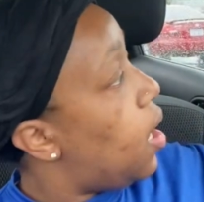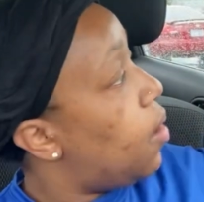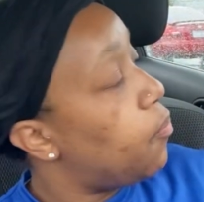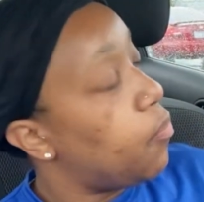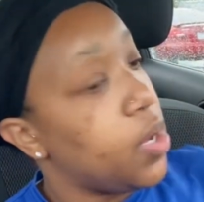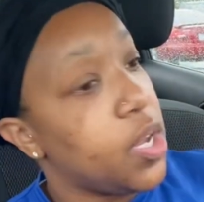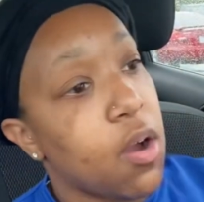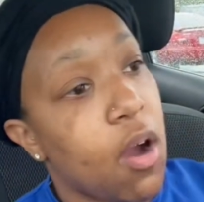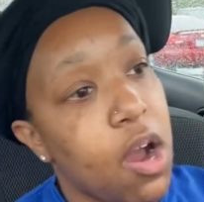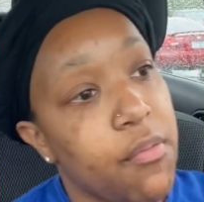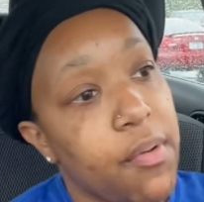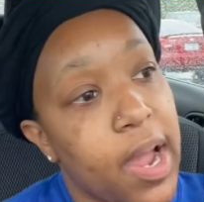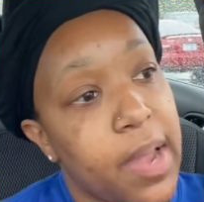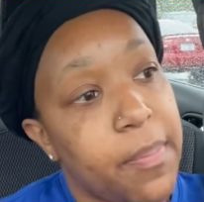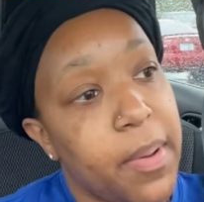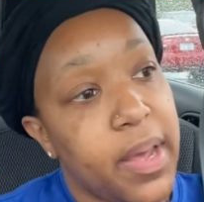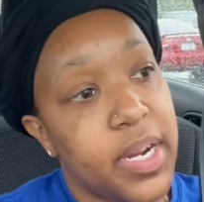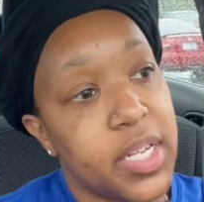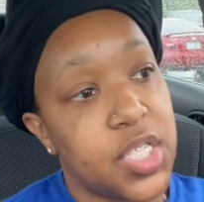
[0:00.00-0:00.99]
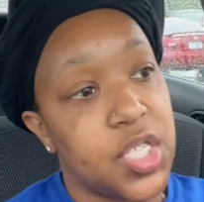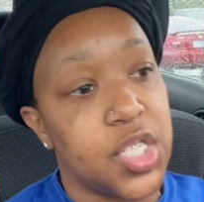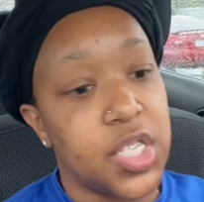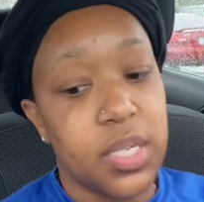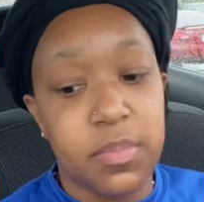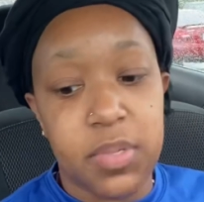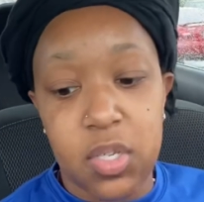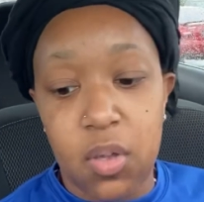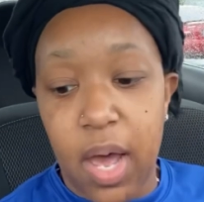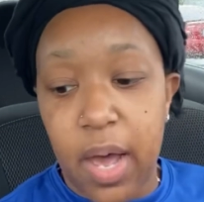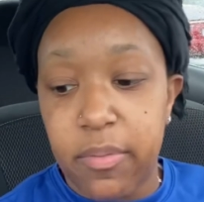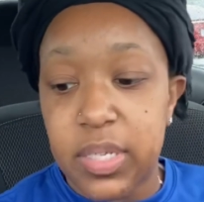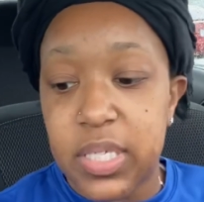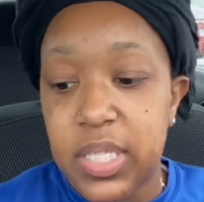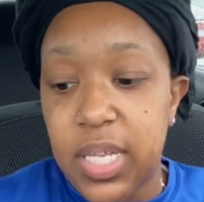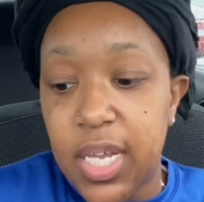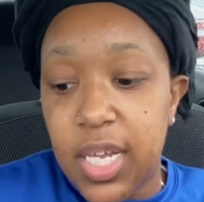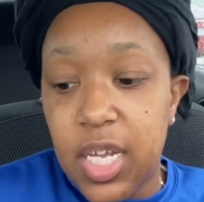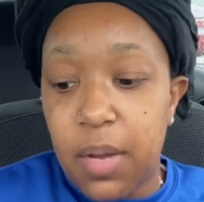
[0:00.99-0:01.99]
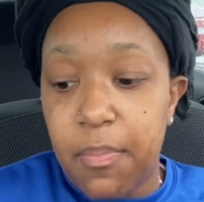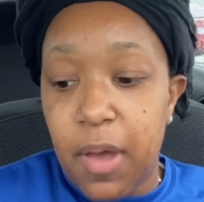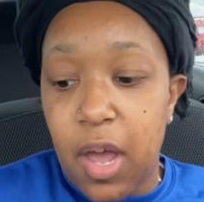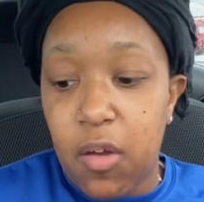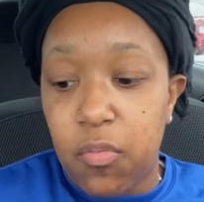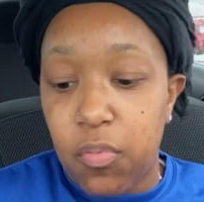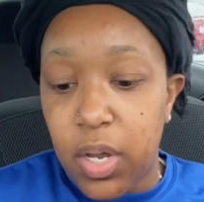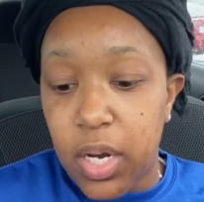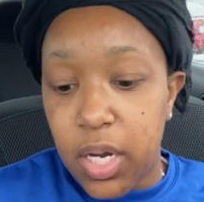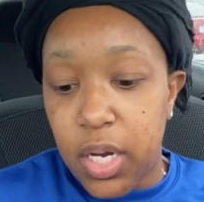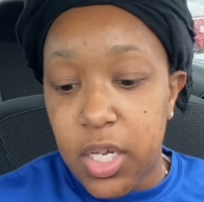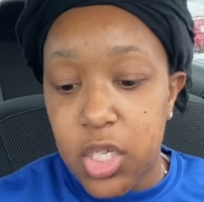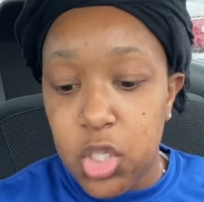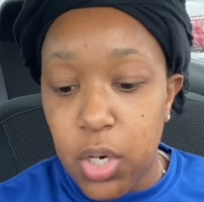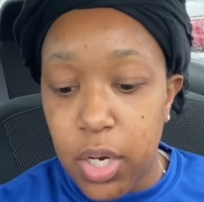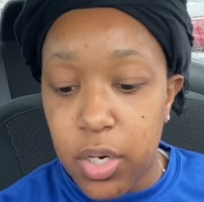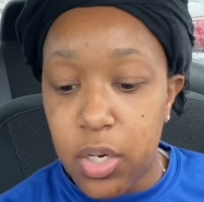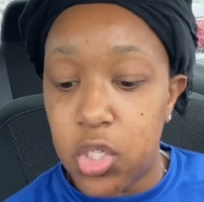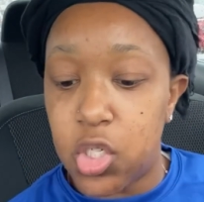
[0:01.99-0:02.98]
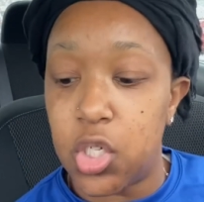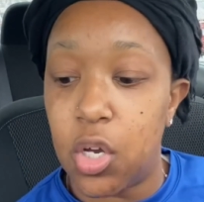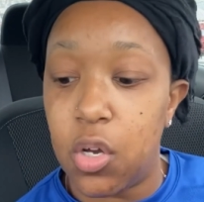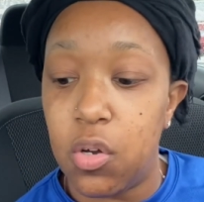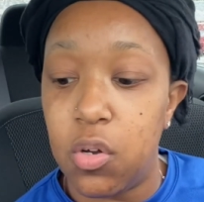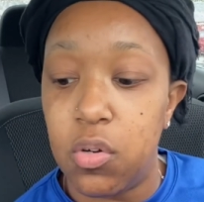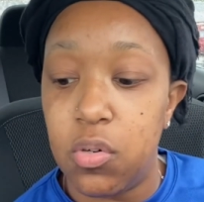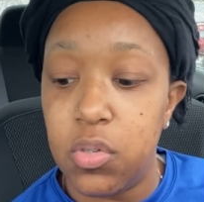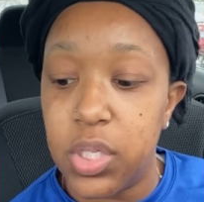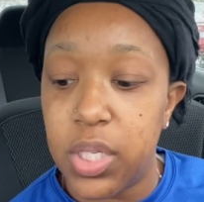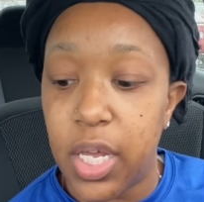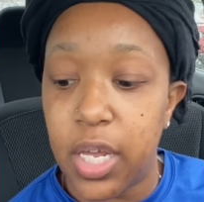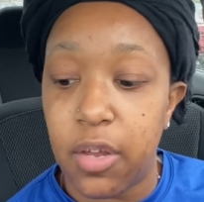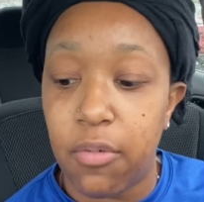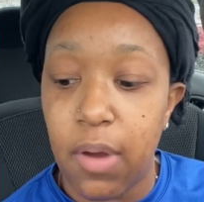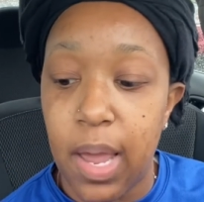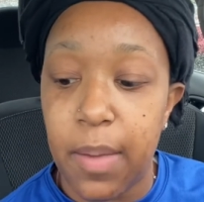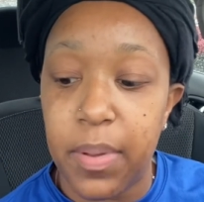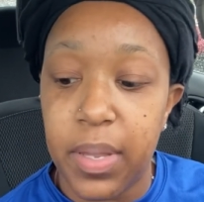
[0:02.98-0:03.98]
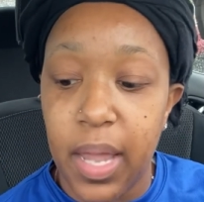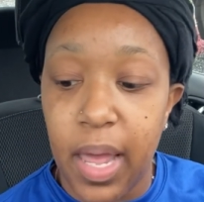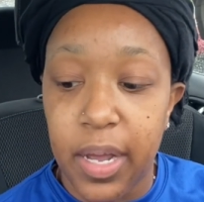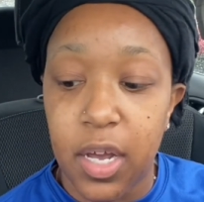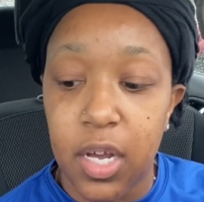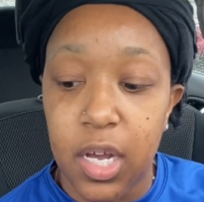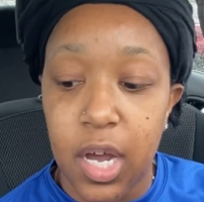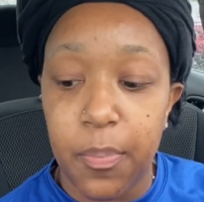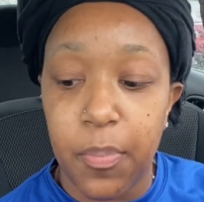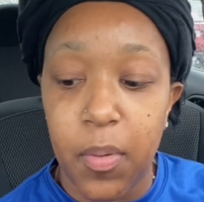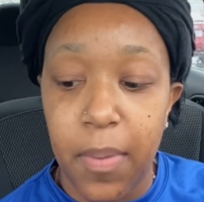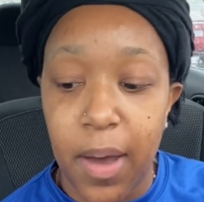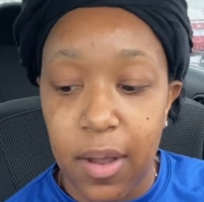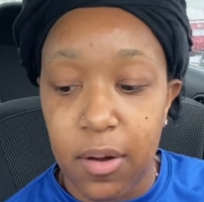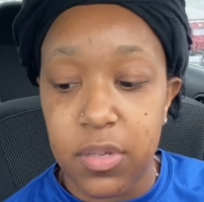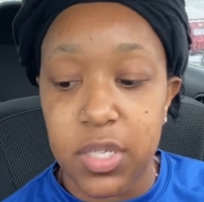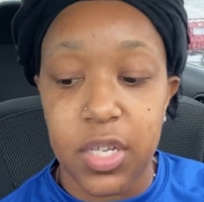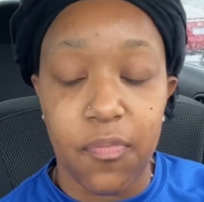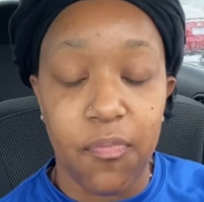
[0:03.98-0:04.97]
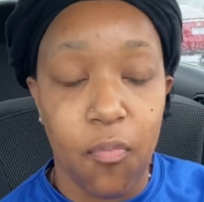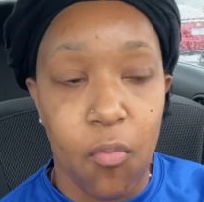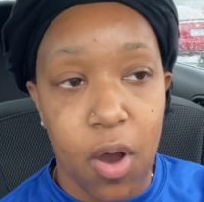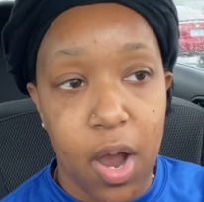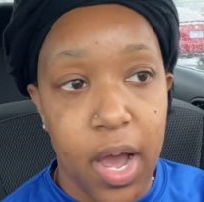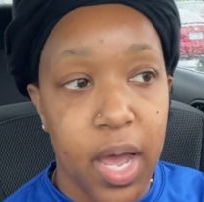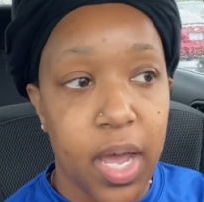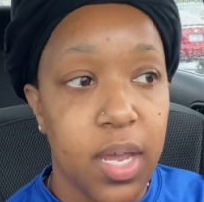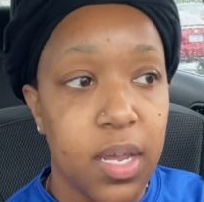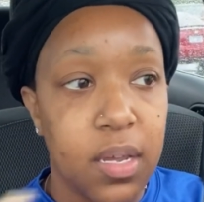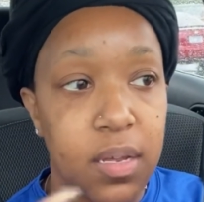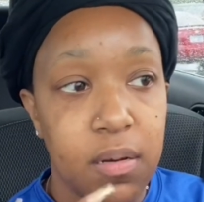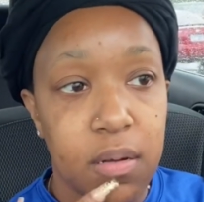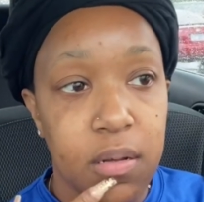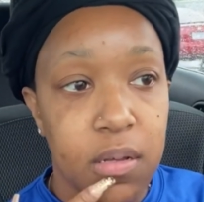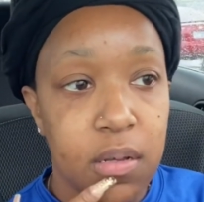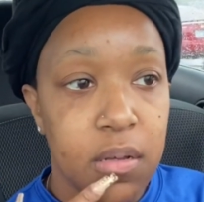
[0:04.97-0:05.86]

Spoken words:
we are right by the gym. So I was thinking about running to Trader Joe's and grabbing like a couple bottles of wine.